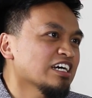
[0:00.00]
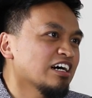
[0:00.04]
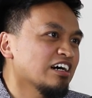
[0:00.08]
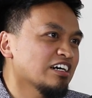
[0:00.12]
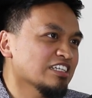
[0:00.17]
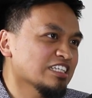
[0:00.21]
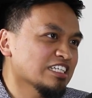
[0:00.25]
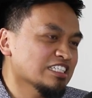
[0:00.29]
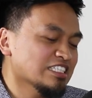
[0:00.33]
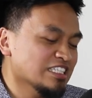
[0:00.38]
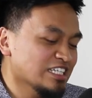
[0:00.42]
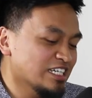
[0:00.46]

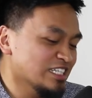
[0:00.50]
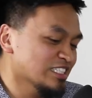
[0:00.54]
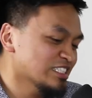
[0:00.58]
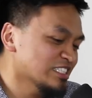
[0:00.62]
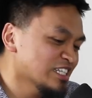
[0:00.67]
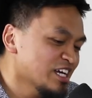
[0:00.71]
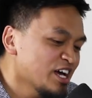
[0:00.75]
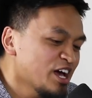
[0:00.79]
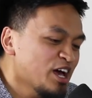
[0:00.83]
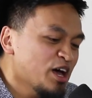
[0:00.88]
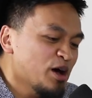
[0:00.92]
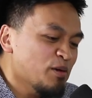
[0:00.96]
on this list.
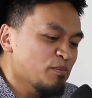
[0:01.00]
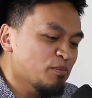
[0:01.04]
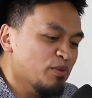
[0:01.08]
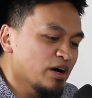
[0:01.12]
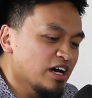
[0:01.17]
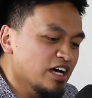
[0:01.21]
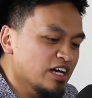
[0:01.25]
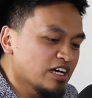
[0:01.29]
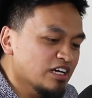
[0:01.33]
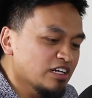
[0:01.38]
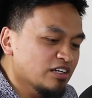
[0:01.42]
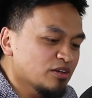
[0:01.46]
Mm-hmm.
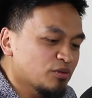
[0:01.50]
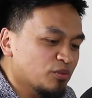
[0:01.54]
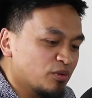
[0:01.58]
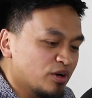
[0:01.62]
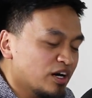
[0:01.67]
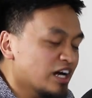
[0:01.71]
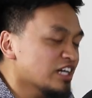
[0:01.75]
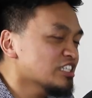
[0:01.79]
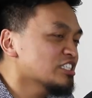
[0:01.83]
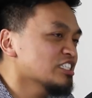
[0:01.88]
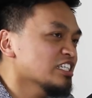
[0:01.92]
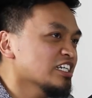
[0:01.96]
But we're
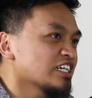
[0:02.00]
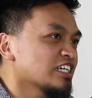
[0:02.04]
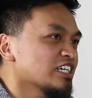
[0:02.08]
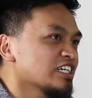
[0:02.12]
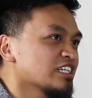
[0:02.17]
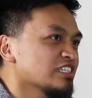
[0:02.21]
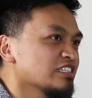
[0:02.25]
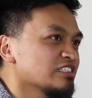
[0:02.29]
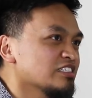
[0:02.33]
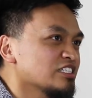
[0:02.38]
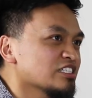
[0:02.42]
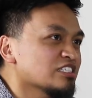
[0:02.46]
actually going
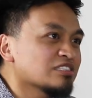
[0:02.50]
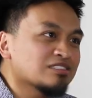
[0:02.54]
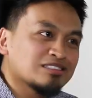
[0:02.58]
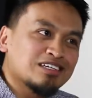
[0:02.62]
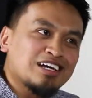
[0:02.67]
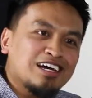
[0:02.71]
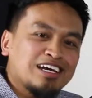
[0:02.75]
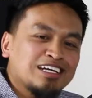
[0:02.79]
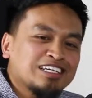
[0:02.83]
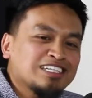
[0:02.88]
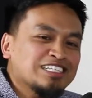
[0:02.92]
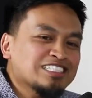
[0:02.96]
to just
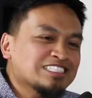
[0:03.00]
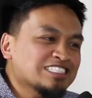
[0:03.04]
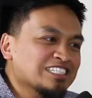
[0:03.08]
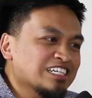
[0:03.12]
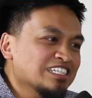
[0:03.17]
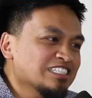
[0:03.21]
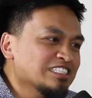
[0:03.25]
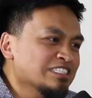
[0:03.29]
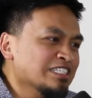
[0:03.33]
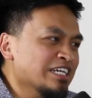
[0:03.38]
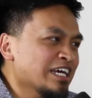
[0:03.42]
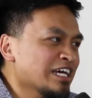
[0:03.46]
kind of
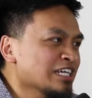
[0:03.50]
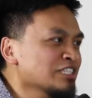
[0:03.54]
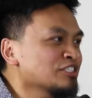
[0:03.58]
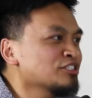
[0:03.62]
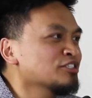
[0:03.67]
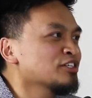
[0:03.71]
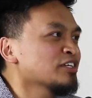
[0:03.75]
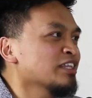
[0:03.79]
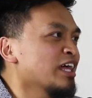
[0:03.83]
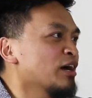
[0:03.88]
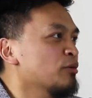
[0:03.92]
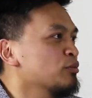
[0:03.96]
discuss the
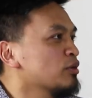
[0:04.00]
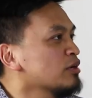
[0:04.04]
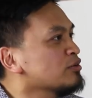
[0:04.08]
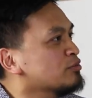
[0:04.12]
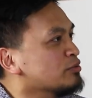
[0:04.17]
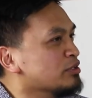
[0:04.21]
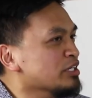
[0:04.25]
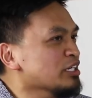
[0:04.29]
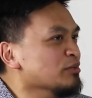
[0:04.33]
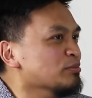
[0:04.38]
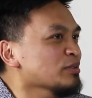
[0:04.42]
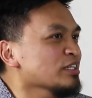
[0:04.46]
answer to that, what
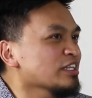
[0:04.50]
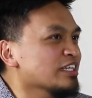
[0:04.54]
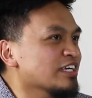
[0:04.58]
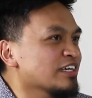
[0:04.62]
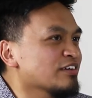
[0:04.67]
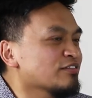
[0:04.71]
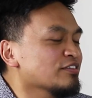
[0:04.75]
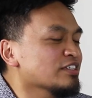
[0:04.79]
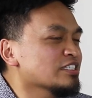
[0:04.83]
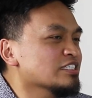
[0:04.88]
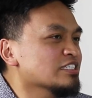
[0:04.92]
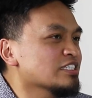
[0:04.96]
we
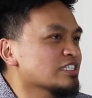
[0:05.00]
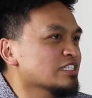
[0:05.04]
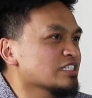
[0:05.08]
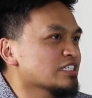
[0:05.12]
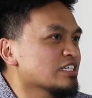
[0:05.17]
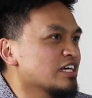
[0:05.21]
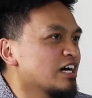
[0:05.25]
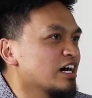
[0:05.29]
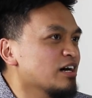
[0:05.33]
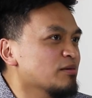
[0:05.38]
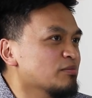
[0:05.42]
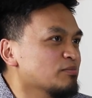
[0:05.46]
believe is
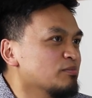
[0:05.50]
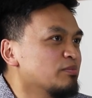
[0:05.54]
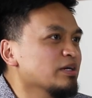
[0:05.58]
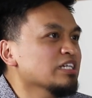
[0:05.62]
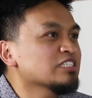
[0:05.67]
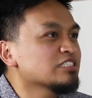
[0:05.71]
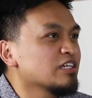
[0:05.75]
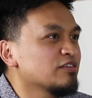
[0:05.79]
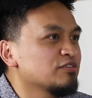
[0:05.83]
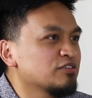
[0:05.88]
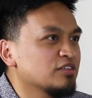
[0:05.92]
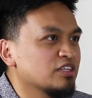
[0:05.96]
um,
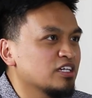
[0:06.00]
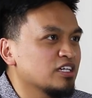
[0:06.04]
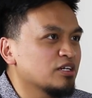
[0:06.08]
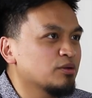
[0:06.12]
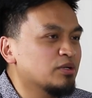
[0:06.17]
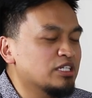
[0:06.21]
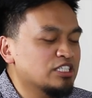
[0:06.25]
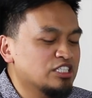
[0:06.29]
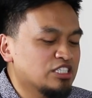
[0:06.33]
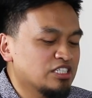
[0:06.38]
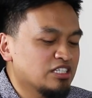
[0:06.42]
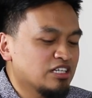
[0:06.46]
based off of the
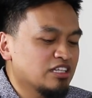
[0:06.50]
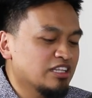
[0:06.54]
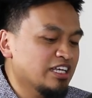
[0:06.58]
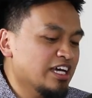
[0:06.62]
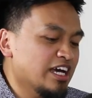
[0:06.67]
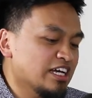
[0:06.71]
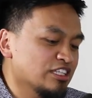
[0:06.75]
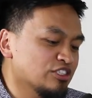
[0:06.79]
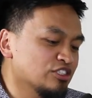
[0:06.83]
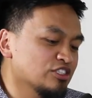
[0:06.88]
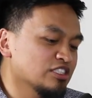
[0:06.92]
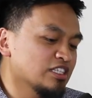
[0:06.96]
question, the
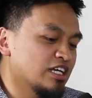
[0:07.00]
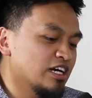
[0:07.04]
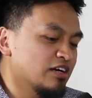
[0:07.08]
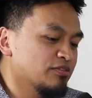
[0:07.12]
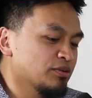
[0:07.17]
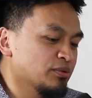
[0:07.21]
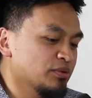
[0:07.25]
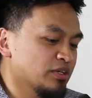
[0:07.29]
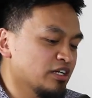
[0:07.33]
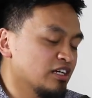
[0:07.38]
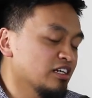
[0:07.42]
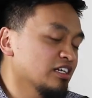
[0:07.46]
answers that
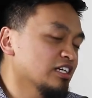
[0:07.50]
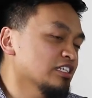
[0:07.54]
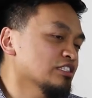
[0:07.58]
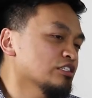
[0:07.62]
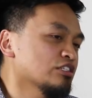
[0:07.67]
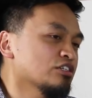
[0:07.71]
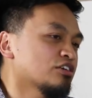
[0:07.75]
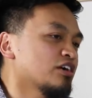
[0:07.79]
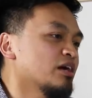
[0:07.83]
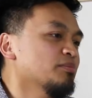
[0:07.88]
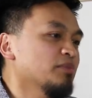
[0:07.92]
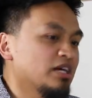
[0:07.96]
everyone on
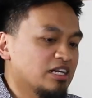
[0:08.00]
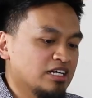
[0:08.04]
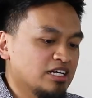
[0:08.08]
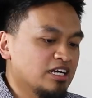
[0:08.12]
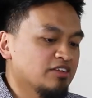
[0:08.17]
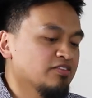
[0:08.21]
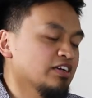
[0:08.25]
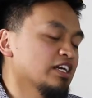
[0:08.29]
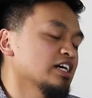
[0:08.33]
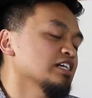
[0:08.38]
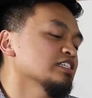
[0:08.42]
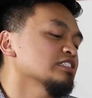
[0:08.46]
Instagram had
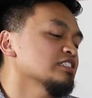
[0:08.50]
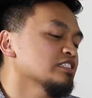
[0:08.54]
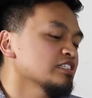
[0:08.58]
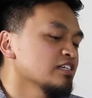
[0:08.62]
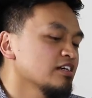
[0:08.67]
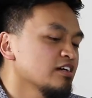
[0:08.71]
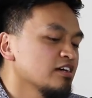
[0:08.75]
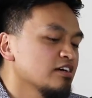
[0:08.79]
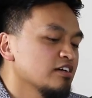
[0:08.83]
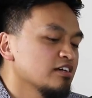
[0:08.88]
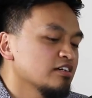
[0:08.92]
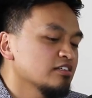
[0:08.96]
given us.
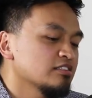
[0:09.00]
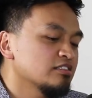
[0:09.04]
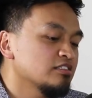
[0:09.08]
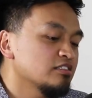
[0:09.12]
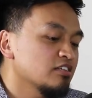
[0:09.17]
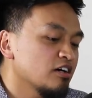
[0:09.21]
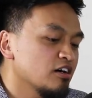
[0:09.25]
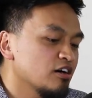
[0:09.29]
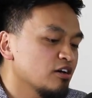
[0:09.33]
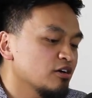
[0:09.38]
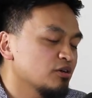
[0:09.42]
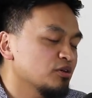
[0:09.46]

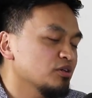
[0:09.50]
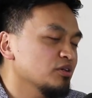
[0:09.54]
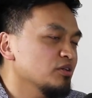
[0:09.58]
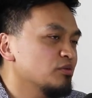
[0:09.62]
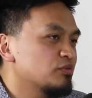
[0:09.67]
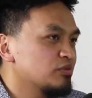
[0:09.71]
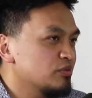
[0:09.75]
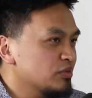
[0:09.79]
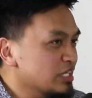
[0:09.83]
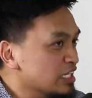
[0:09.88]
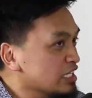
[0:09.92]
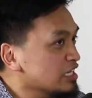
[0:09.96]
So
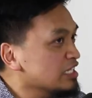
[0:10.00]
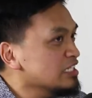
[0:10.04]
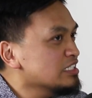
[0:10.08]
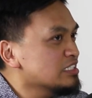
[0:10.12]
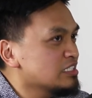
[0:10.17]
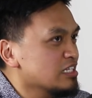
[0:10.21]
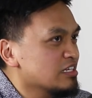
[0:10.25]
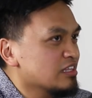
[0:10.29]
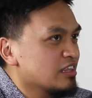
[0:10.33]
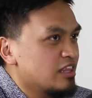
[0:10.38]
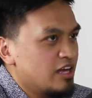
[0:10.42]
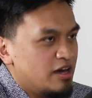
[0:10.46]

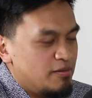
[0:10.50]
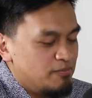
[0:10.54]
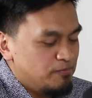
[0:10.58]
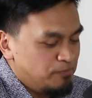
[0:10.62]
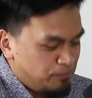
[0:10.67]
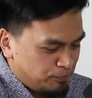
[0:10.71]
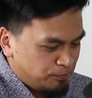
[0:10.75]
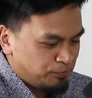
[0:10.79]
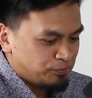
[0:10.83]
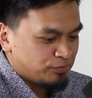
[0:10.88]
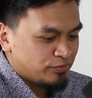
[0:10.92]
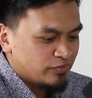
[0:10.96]
relisting them,
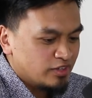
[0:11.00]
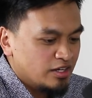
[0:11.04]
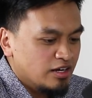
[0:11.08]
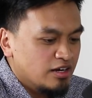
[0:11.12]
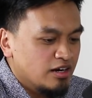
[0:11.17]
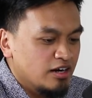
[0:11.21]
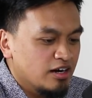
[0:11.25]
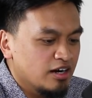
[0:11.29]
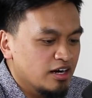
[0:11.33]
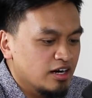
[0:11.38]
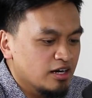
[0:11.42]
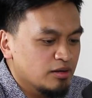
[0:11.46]

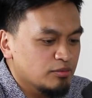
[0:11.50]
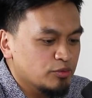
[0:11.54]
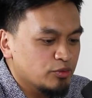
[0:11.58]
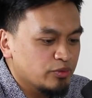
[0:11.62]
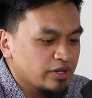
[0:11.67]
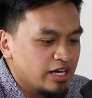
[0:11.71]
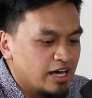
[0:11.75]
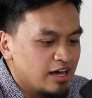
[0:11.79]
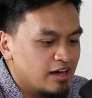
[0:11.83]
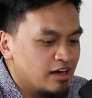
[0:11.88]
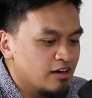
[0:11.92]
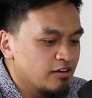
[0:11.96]
um,
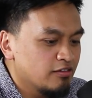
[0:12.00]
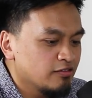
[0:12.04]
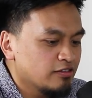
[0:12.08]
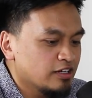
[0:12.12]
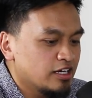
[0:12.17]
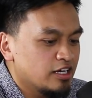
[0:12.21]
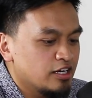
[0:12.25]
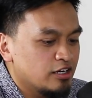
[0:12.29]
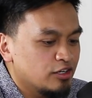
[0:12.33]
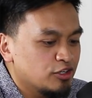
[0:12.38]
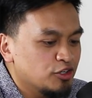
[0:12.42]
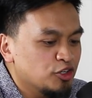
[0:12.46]
we
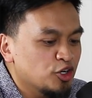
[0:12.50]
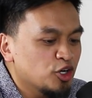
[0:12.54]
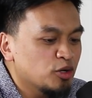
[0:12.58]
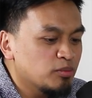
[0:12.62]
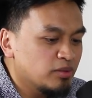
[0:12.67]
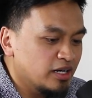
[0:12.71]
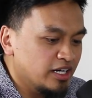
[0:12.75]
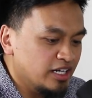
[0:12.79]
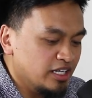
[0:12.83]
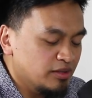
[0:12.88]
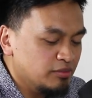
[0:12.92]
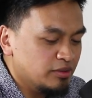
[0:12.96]
have
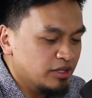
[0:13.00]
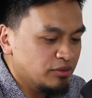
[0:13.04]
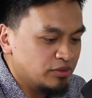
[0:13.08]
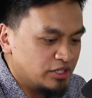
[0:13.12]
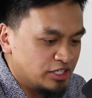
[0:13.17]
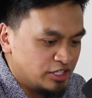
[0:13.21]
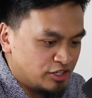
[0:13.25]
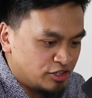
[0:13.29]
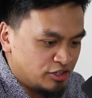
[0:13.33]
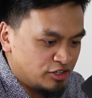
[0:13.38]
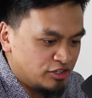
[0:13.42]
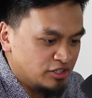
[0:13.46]
Nobody by
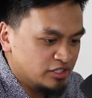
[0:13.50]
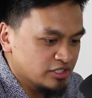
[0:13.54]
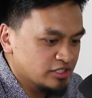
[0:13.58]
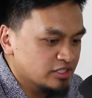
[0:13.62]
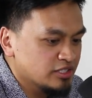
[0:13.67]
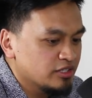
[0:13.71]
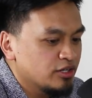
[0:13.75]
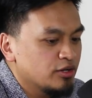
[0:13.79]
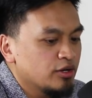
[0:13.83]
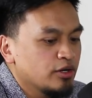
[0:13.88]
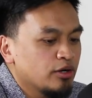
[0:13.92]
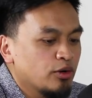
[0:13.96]
Wonder
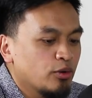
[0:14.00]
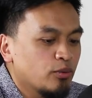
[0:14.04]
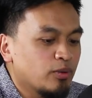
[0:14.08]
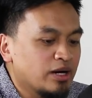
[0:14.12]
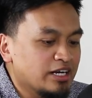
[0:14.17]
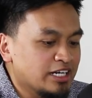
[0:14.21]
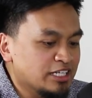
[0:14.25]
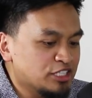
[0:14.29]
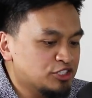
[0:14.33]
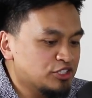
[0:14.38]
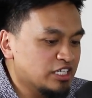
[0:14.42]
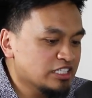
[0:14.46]
Girls,
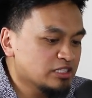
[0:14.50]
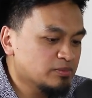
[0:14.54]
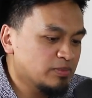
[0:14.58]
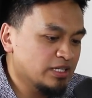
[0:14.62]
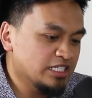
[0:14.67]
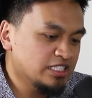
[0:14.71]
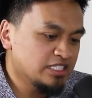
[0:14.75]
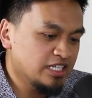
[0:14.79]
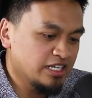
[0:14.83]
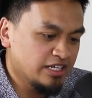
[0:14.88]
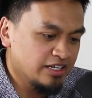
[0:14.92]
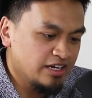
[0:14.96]
Wedding Dress by
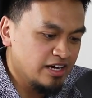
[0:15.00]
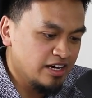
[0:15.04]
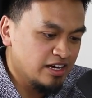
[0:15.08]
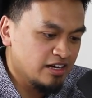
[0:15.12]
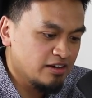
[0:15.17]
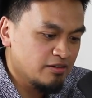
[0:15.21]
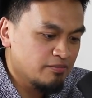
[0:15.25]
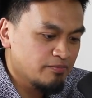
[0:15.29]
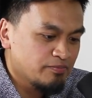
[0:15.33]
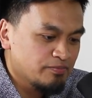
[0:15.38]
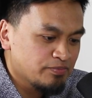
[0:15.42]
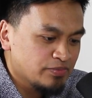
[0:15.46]
Tae
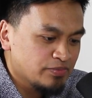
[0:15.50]
Yang,